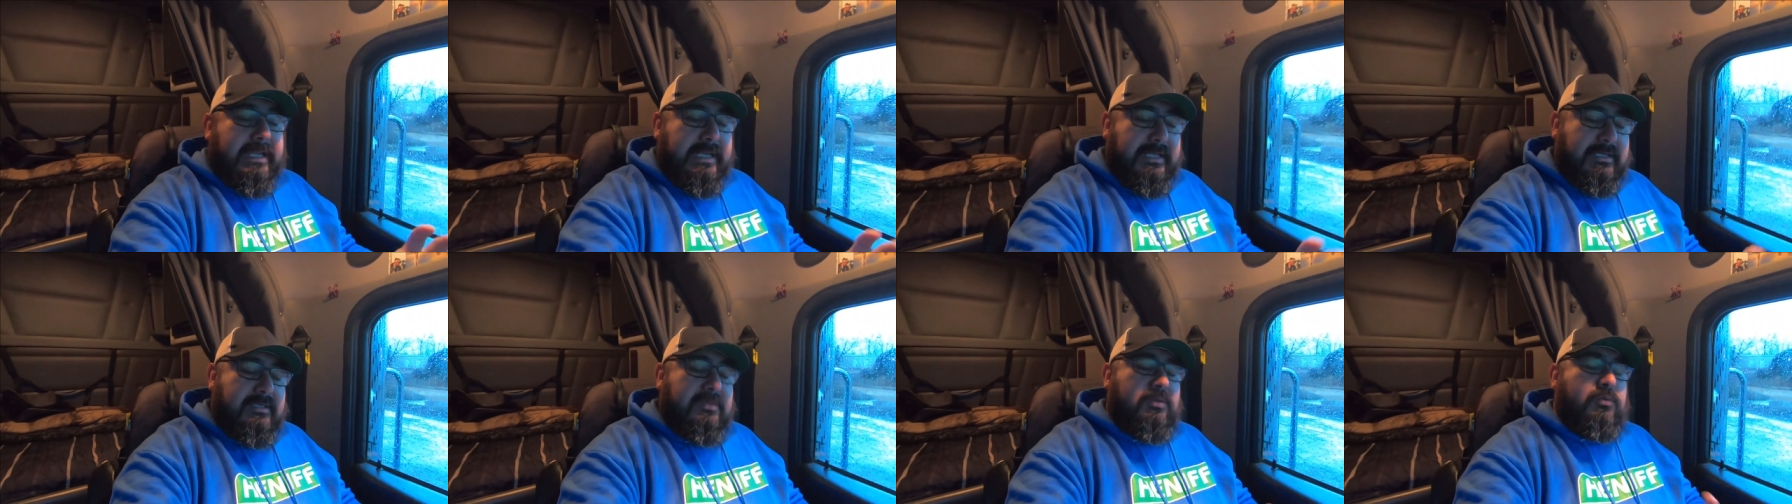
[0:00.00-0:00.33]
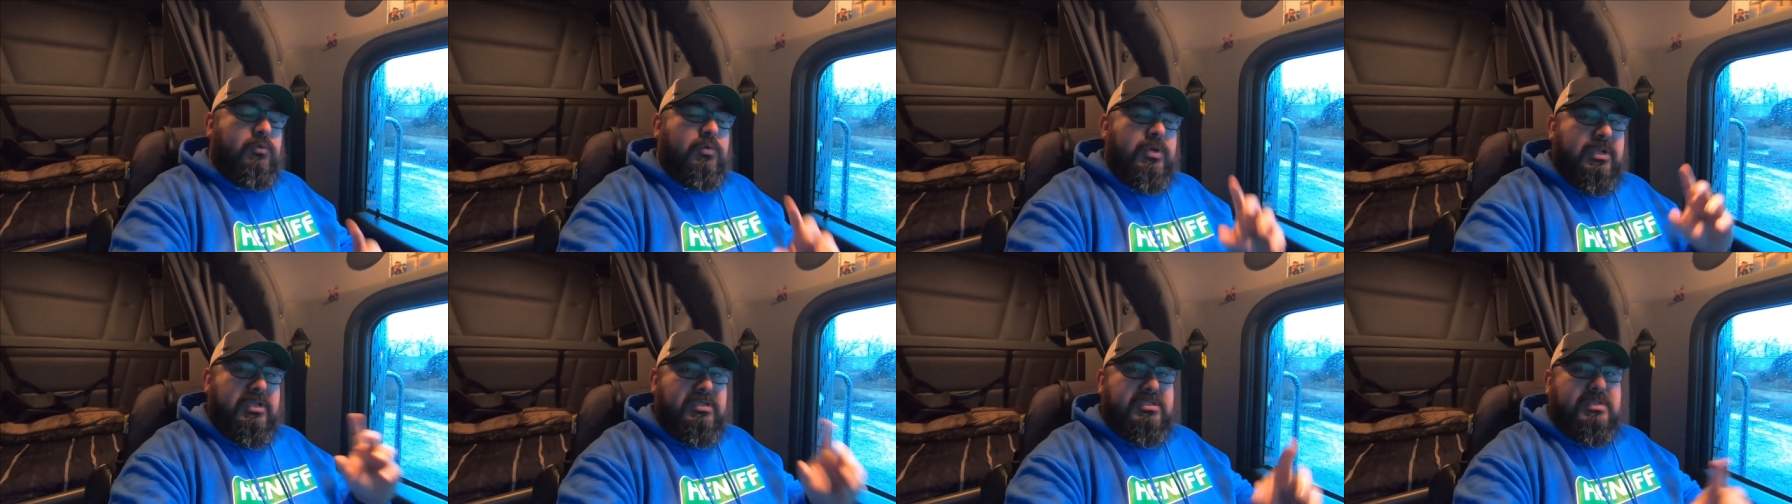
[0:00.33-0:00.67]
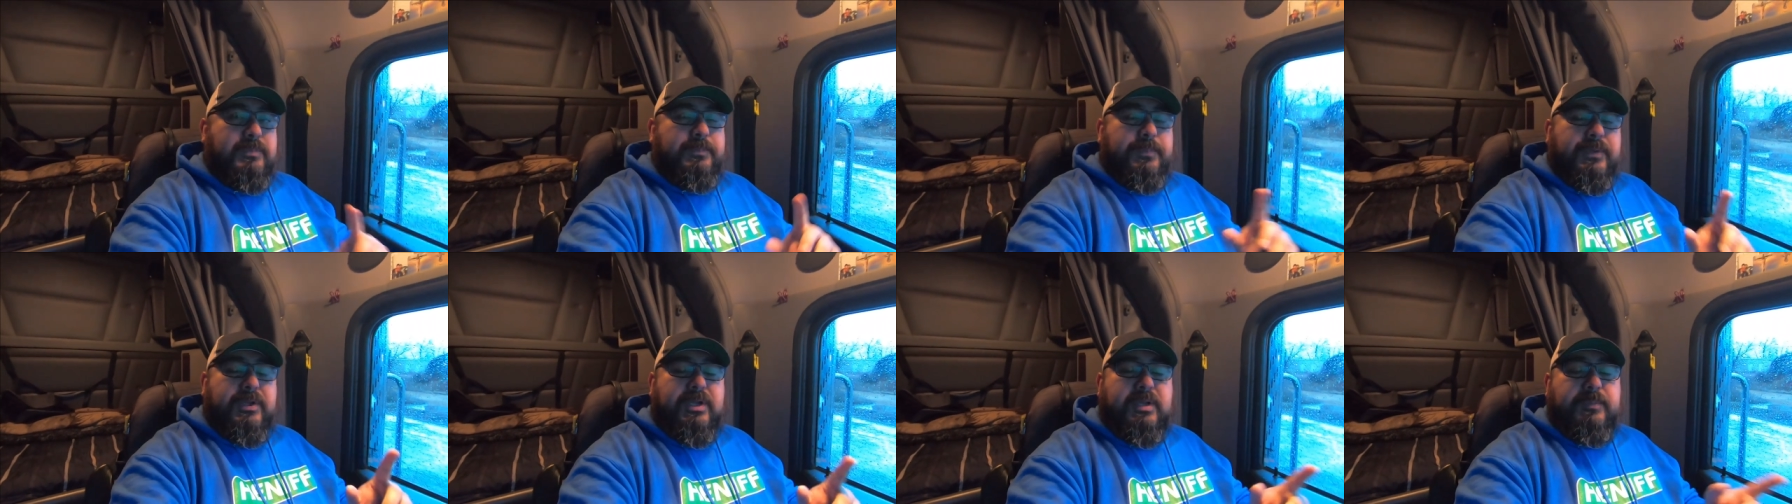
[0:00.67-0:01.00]
it runs
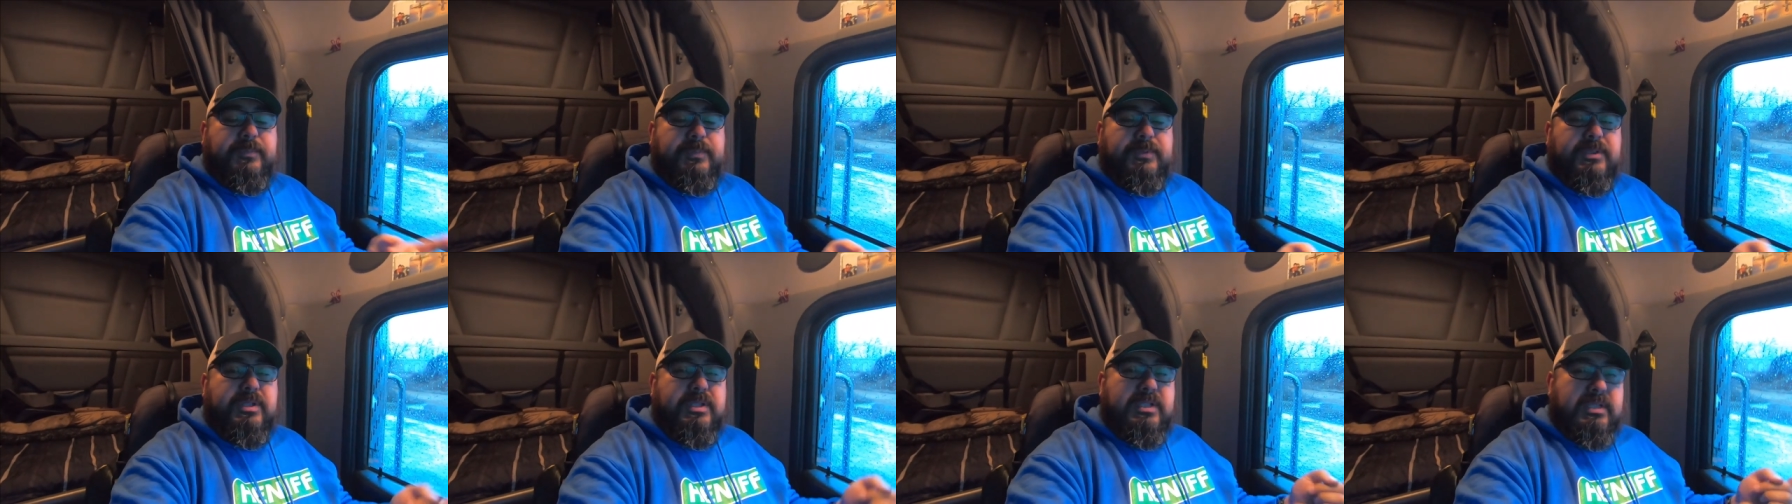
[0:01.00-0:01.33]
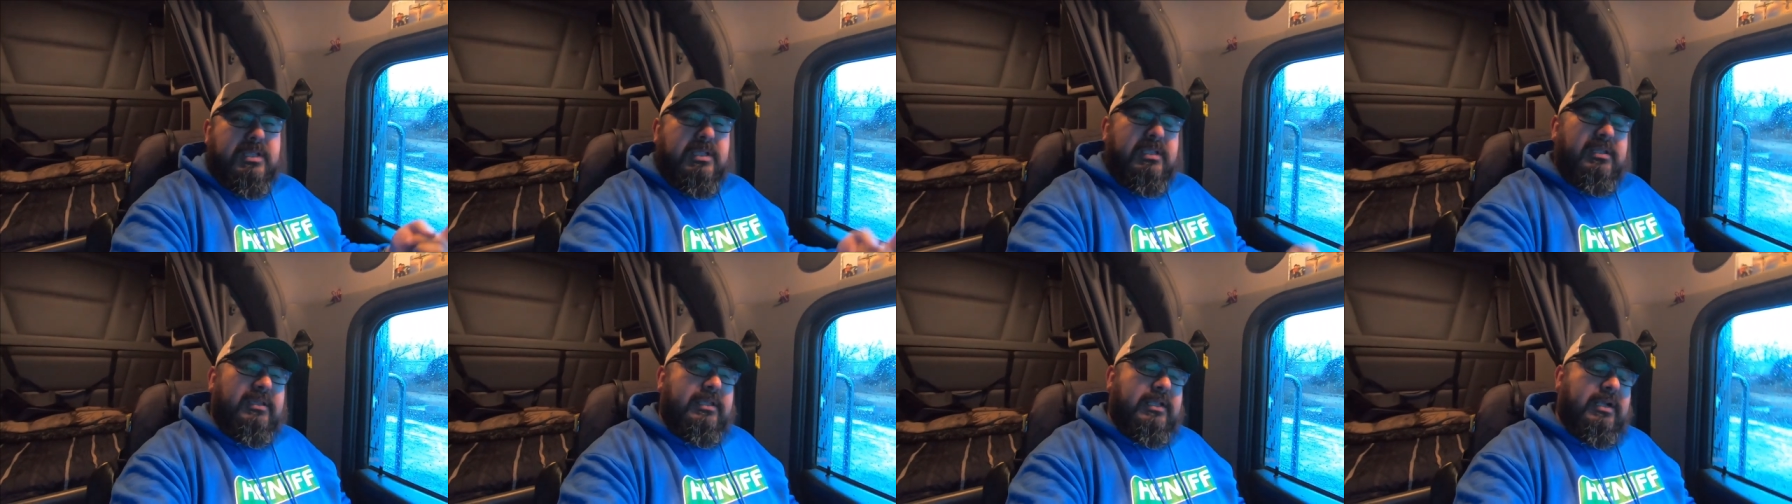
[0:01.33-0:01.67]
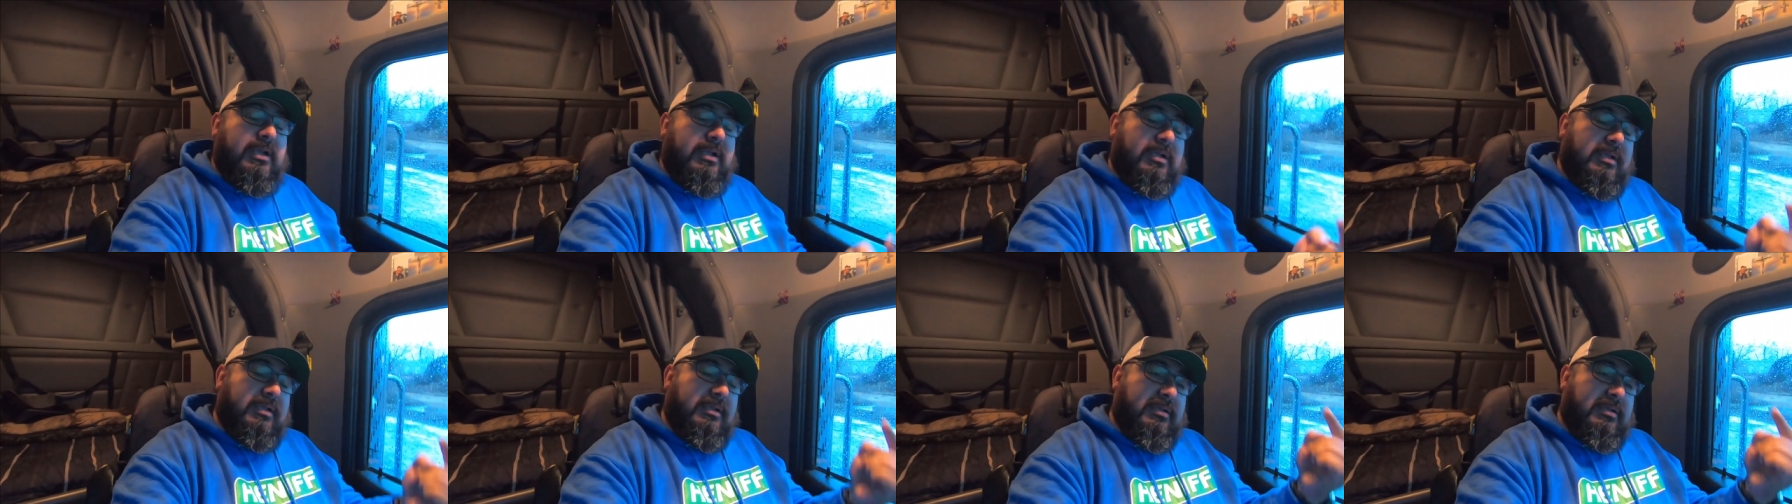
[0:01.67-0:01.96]
a pump that